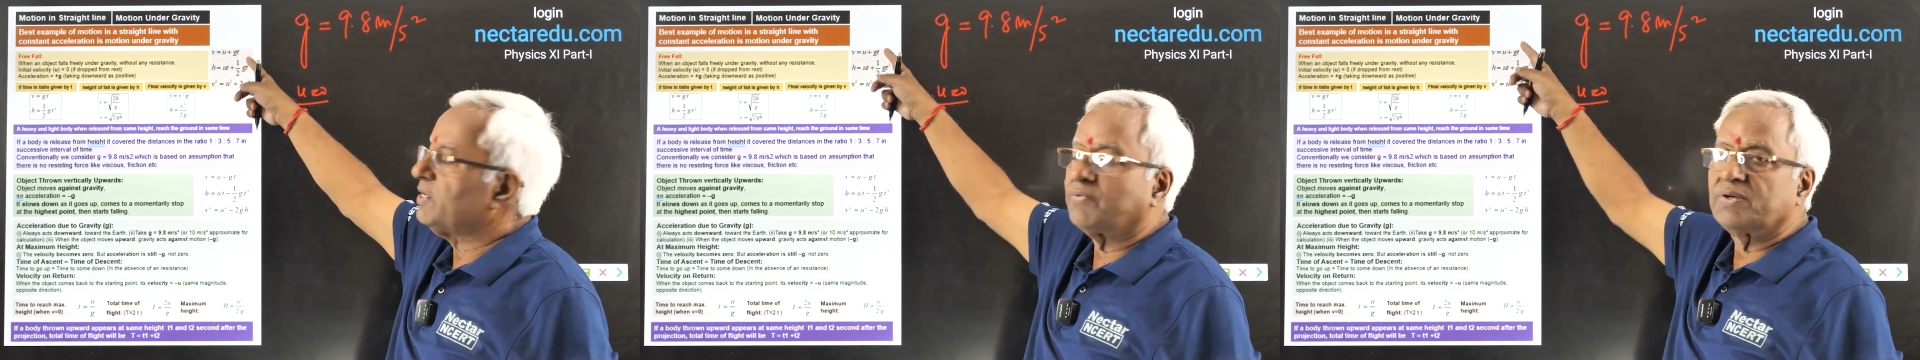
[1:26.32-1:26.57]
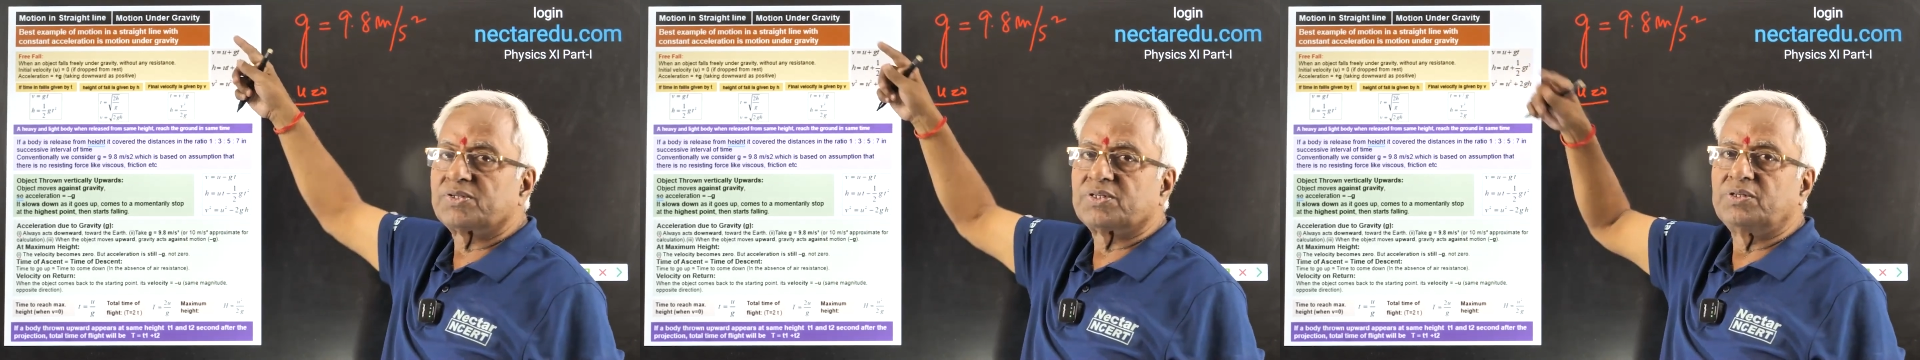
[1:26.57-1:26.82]
the
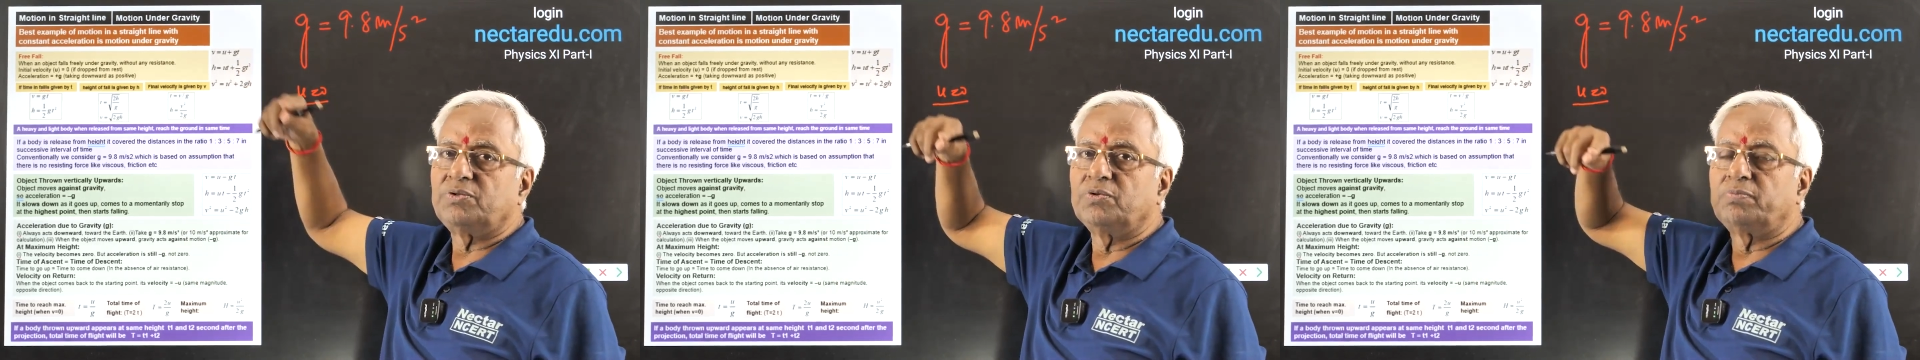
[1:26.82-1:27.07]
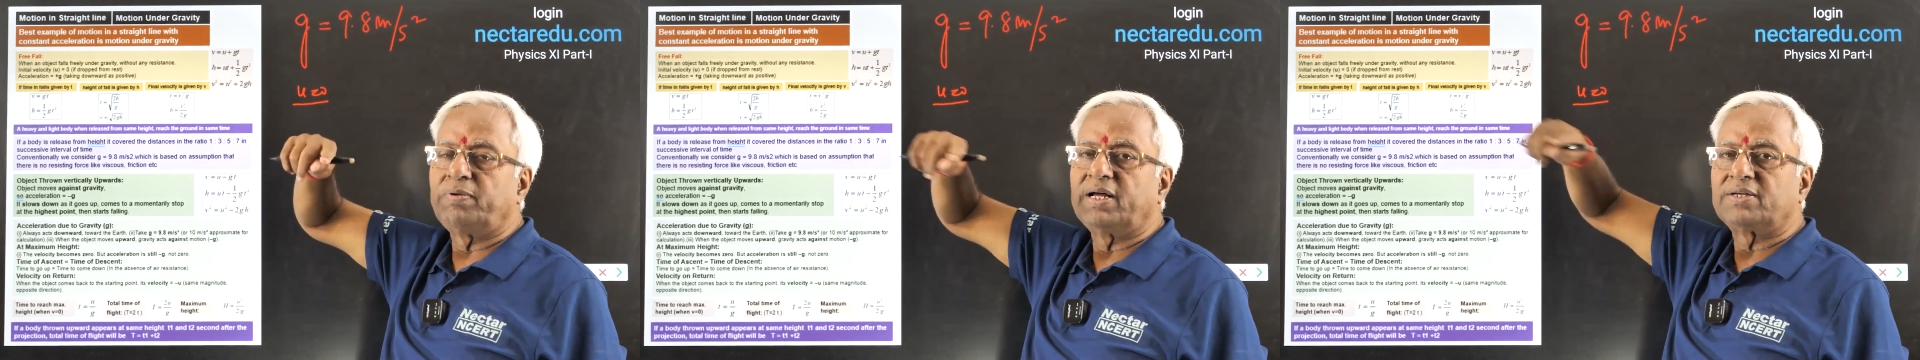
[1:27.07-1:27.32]
equations
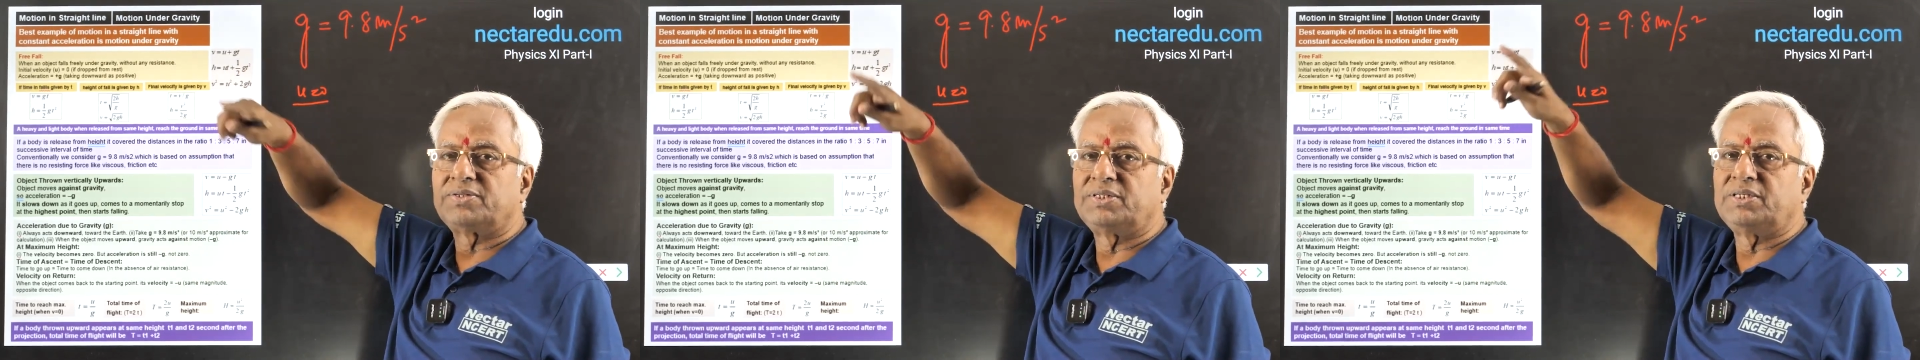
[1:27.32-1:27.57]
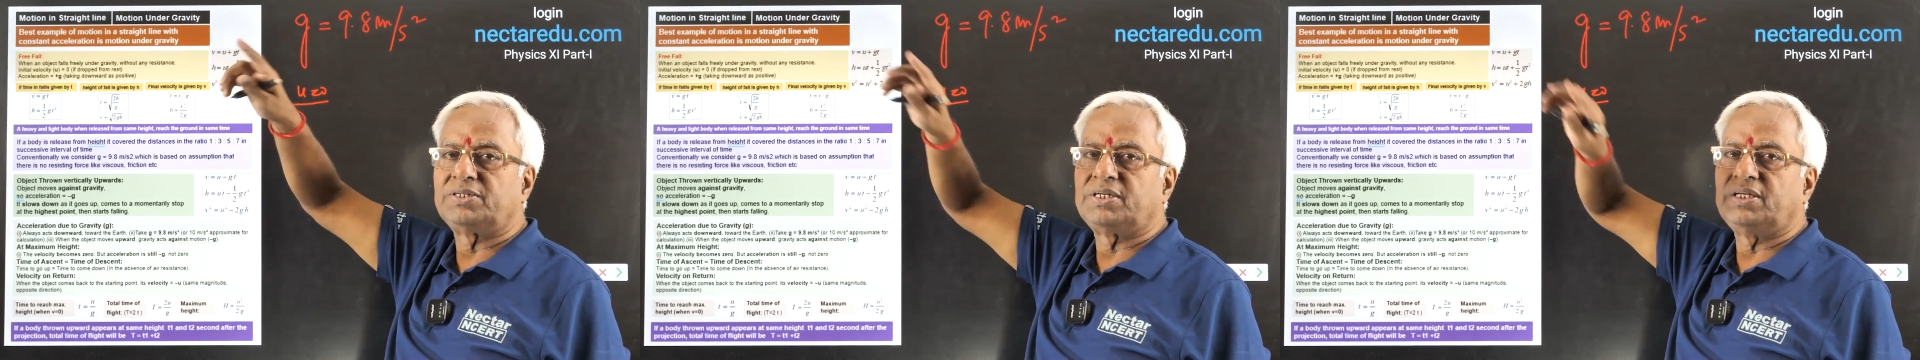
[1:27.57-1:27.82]
u
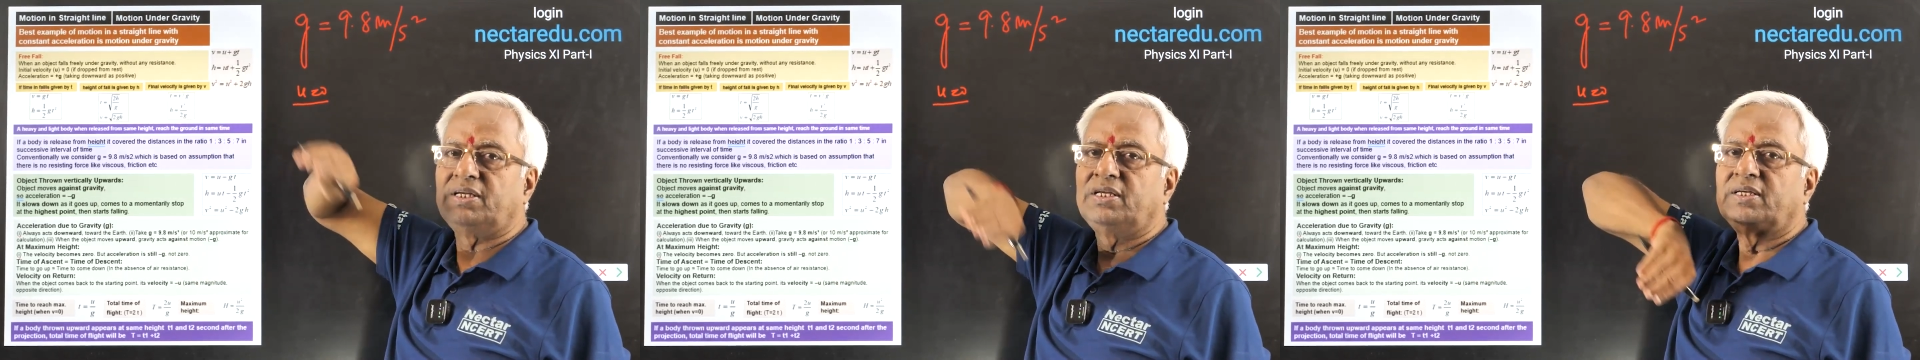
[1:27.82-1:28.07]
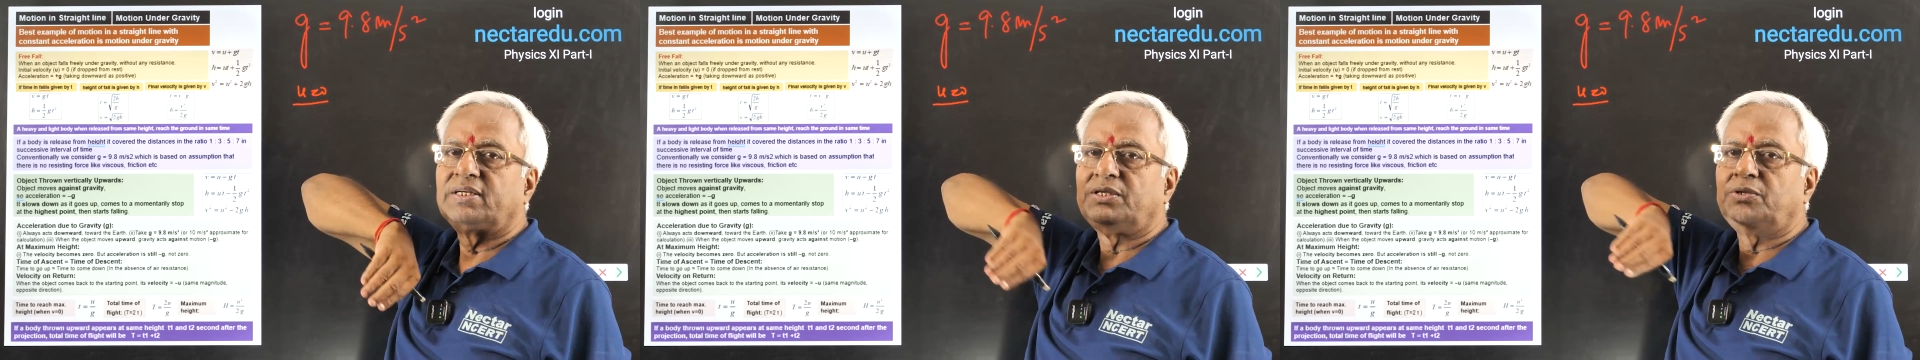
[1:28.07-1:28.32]
plus
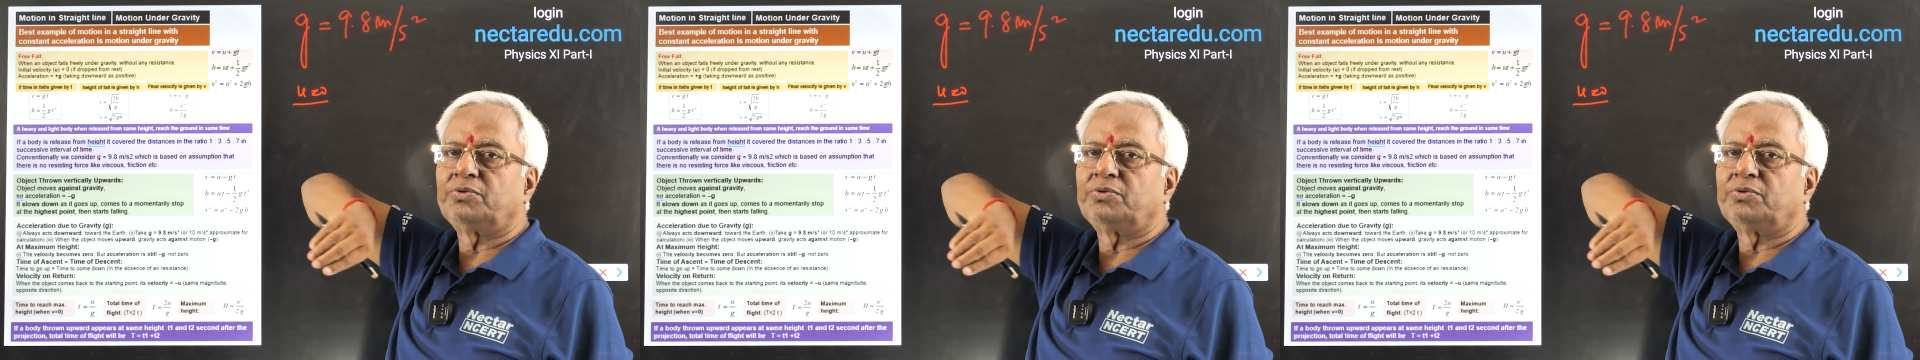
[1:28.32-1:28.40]
gt,